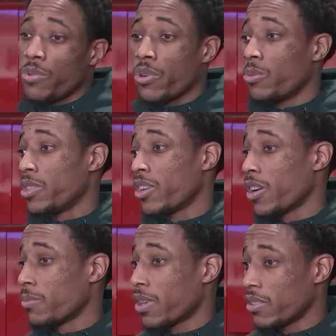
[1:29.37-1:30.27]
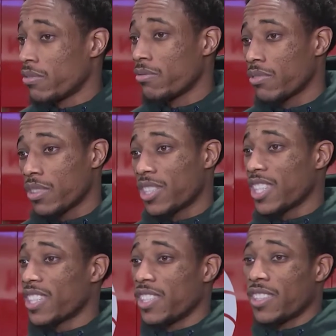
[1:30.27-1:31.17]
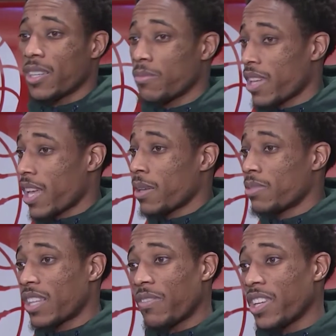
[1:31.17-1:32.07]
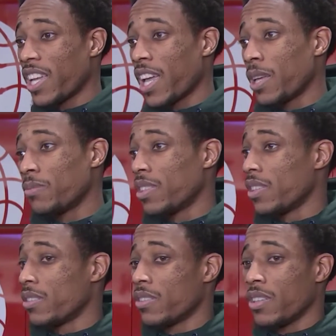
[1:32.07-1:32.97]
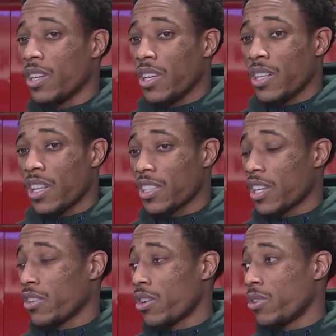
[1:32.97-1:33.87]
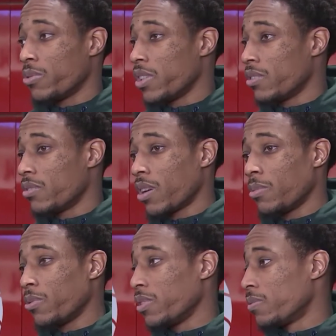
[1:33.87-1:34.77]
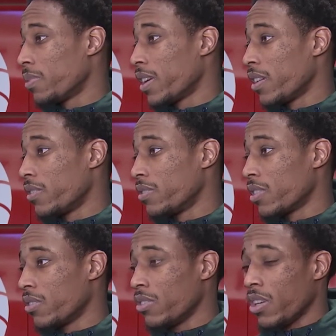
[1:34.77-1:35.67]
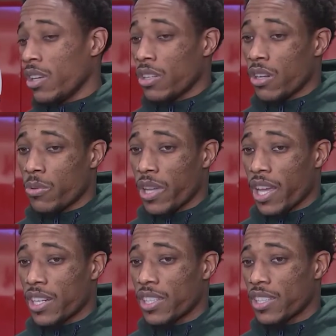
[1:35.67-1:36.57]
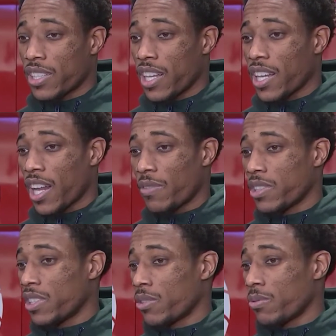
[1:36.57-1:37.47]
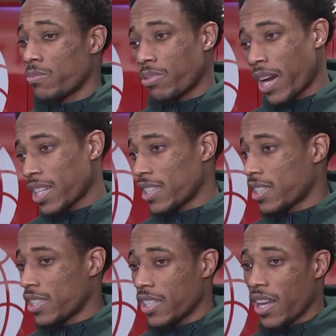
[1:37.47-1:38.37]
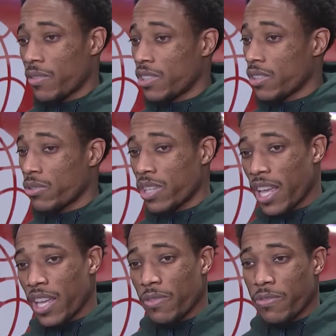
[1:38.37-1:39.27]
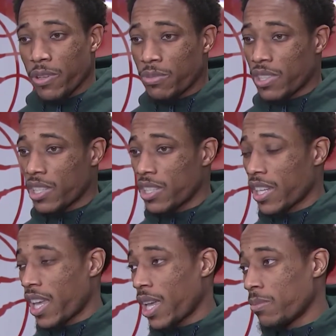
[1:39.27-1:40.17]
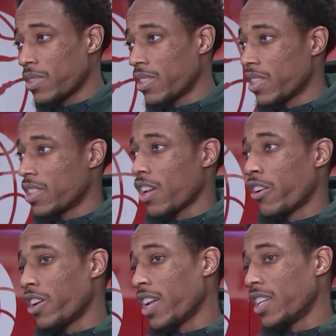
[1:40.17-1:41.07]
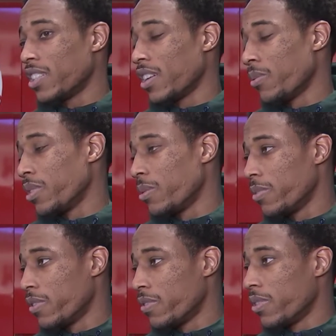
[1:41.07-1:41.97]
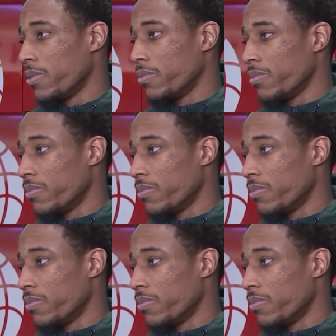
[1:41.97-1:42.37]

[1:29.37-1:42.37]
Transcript: We're going to be talking about 60-some games, 70 games, and next thing you know, we a couple of weeks from playoffs. So, you know, we got to understand every single practice and every single day, film session, game is a learning lesson that we could build from.